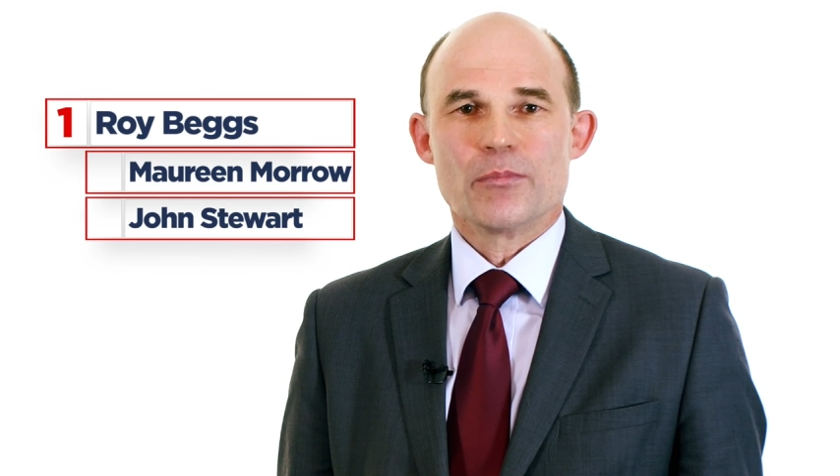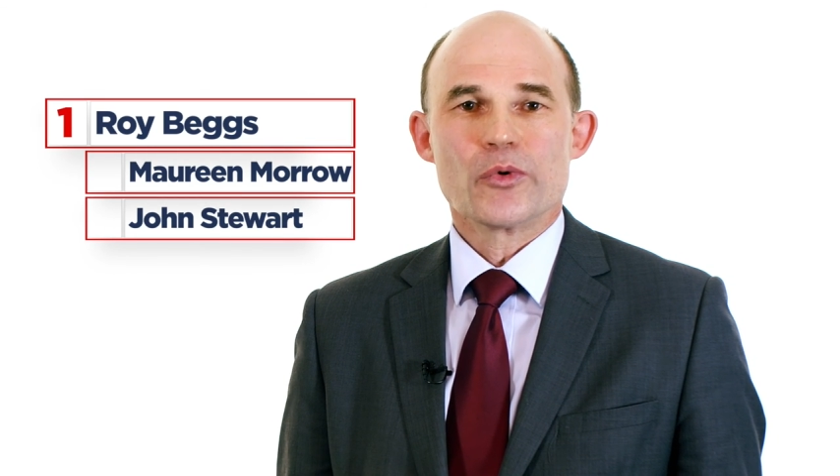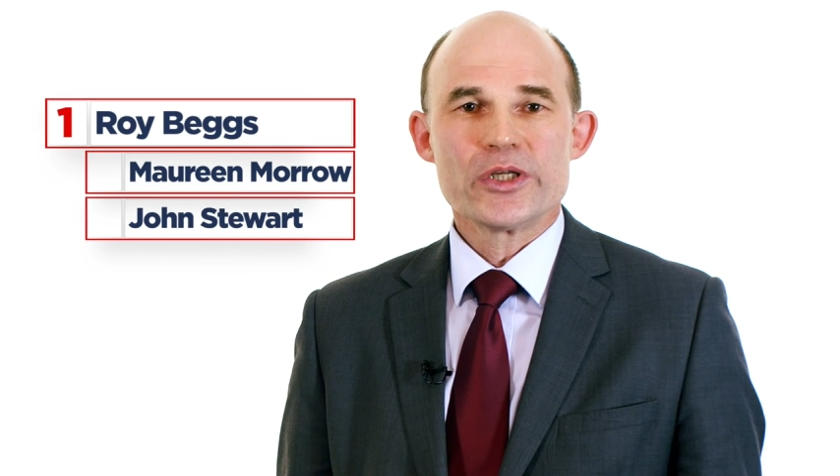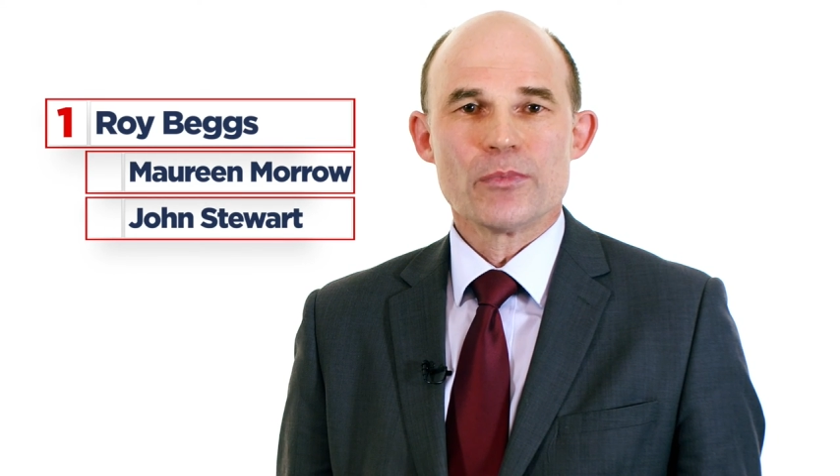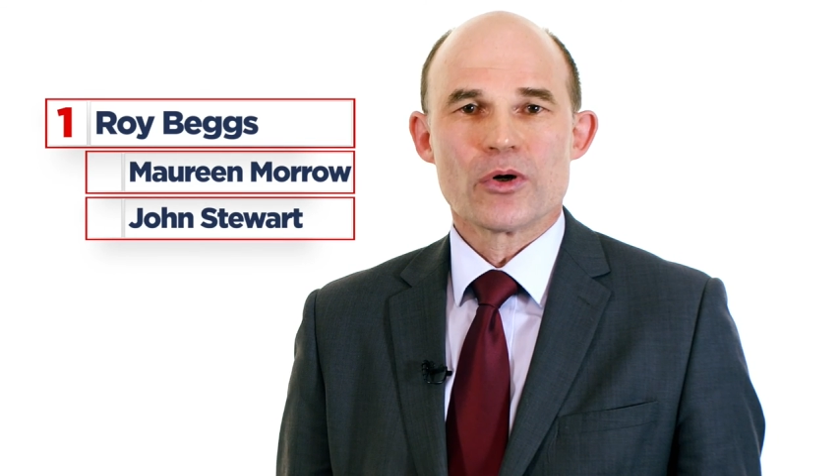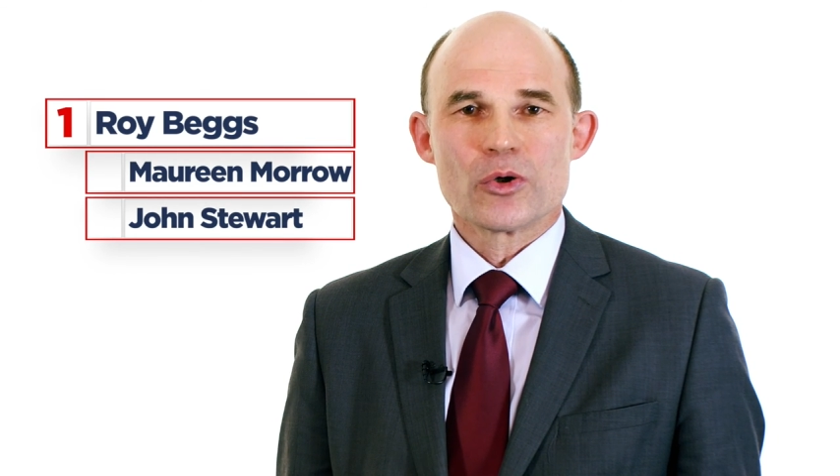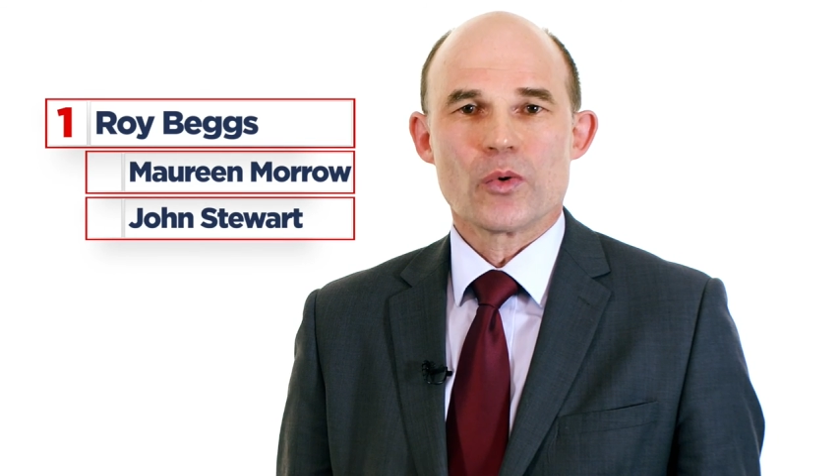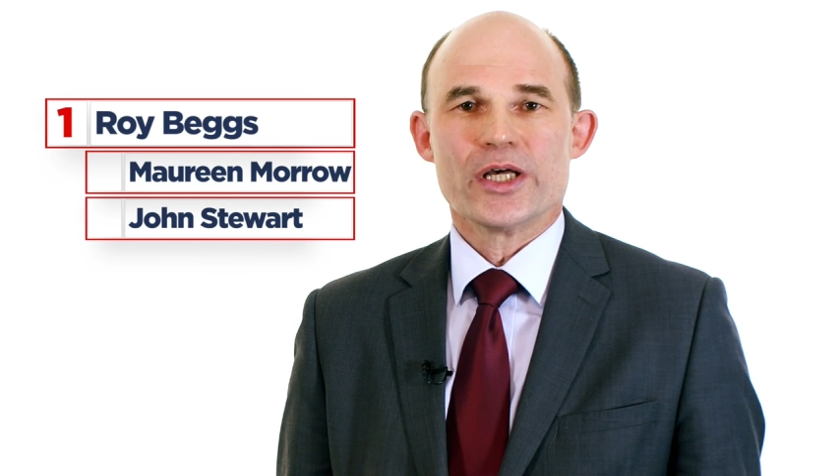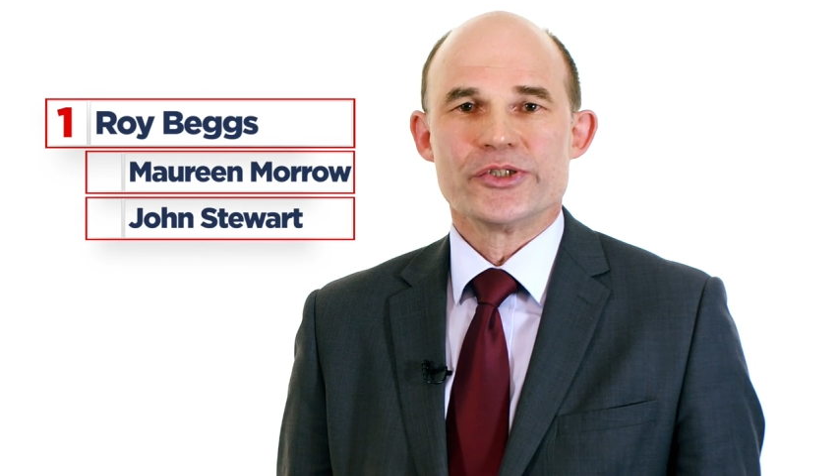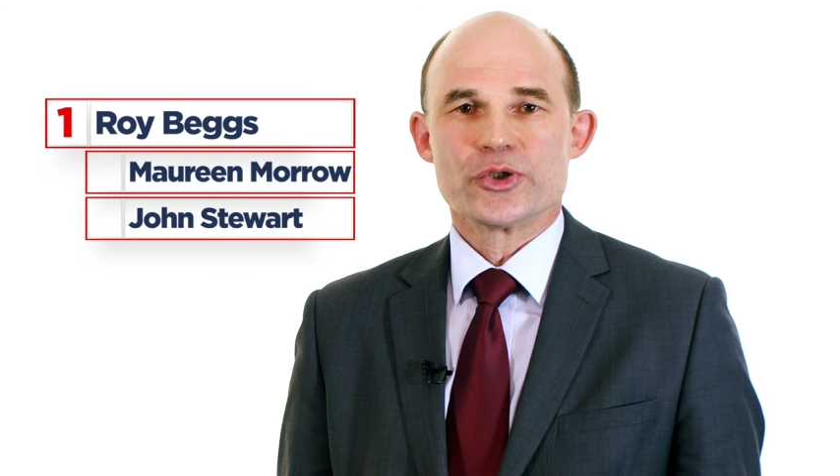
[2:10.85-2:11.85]
Maureen Morrow
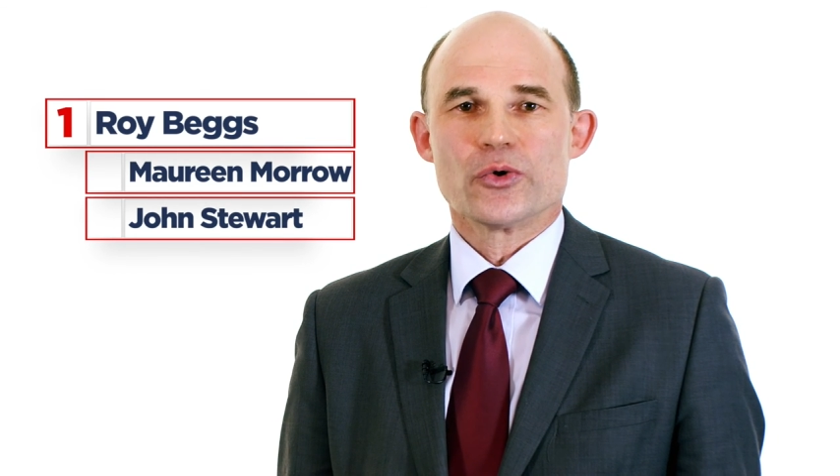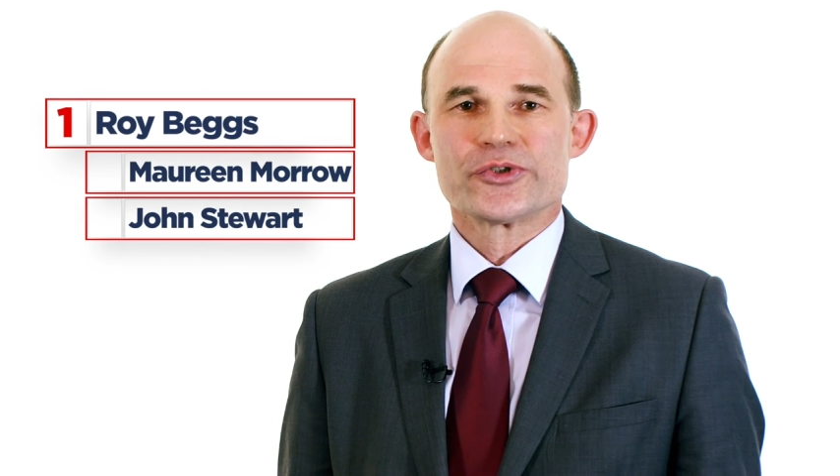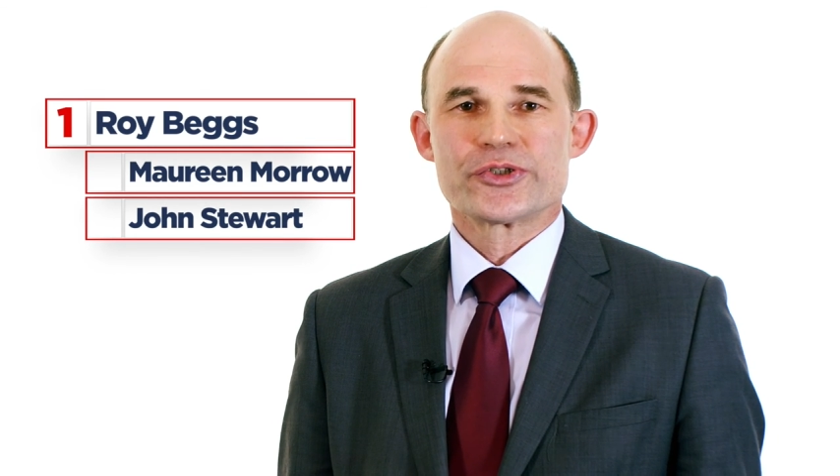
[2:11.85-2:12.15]
and John